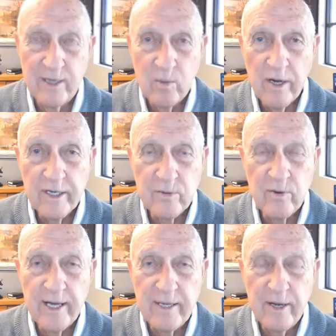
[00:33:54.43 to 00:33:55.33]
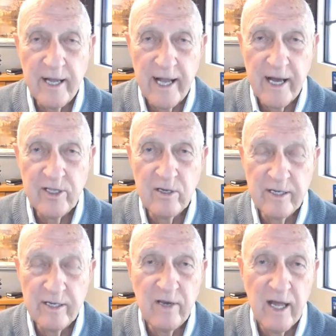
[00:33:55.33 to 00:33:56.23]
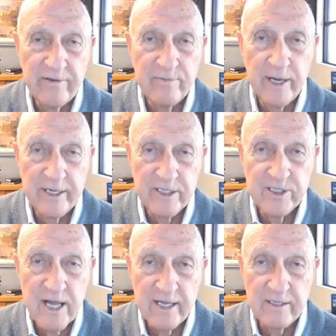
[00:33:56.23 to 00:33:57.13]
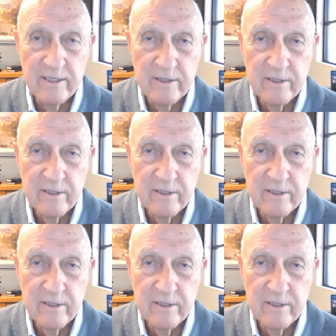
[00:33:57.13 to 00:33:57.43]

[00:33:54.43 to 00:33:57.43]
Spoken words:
I wanted to write about how do you live a life by design?